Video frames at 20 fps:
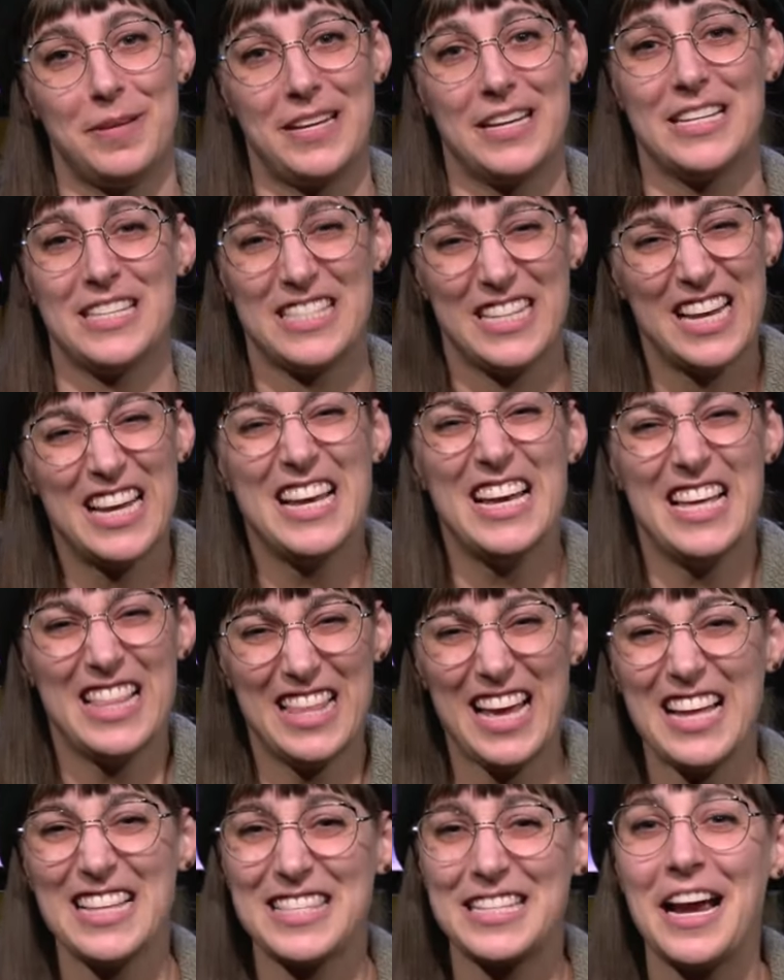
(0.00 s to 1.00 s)
because
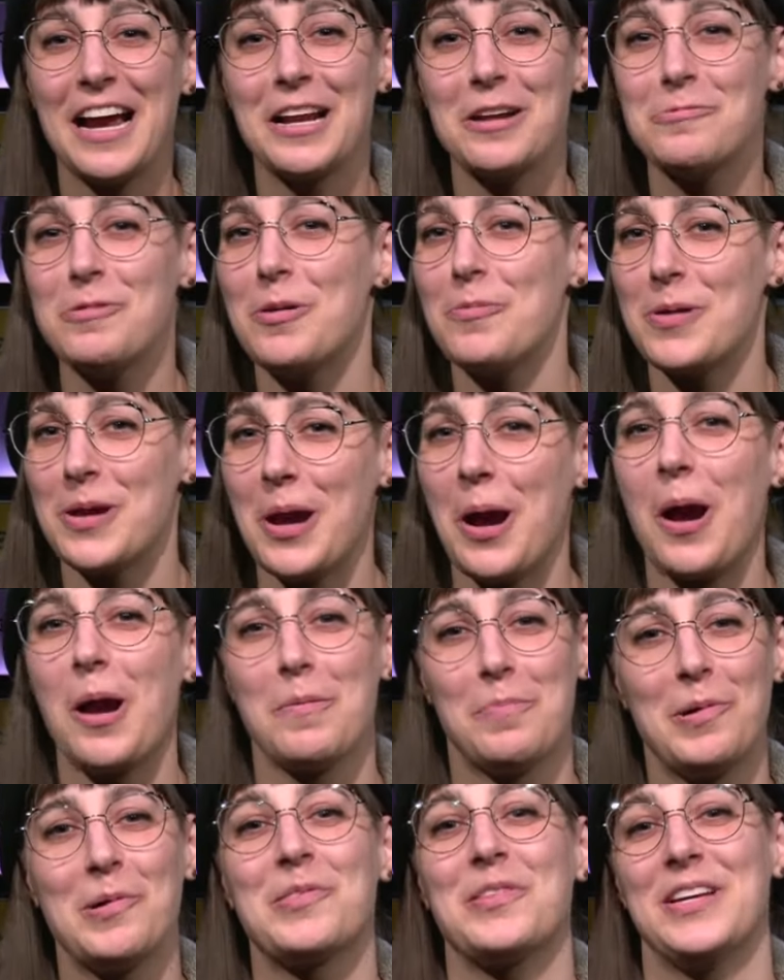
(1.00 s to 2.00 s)
that's kind of what we are,
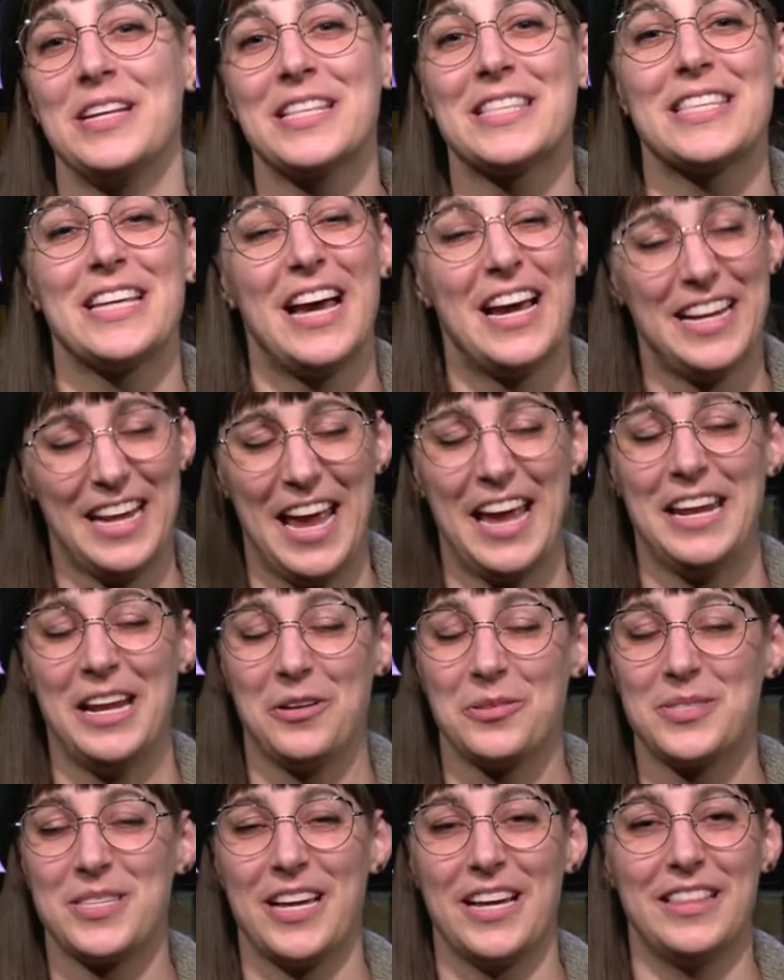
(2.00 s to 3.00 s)
both inside and
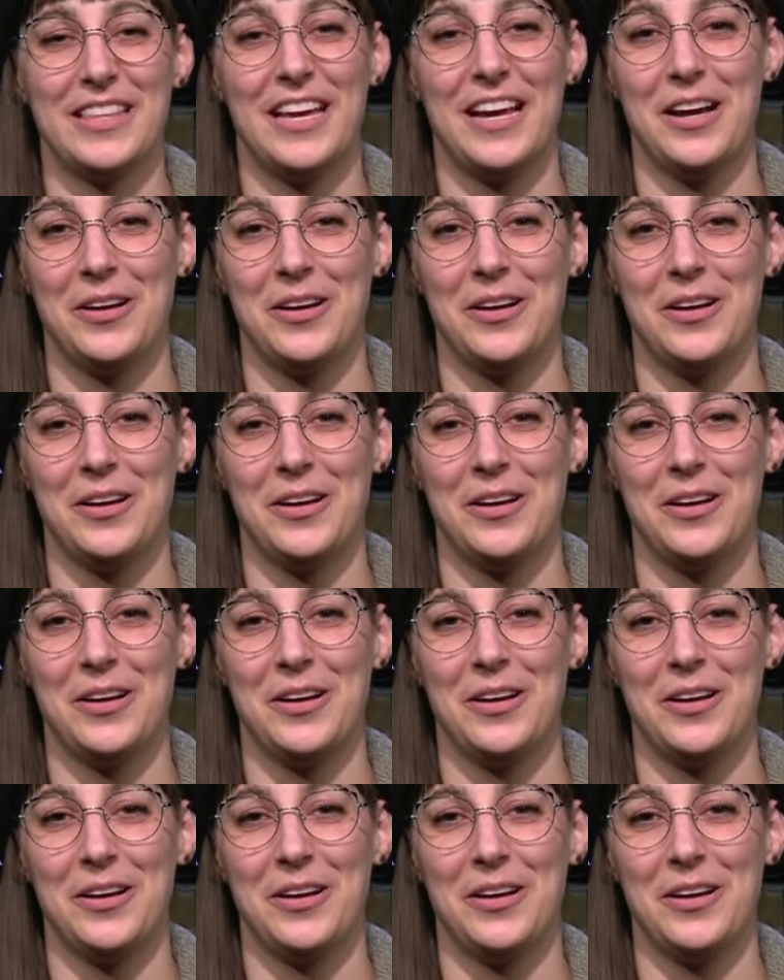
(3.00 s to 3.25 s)
outside the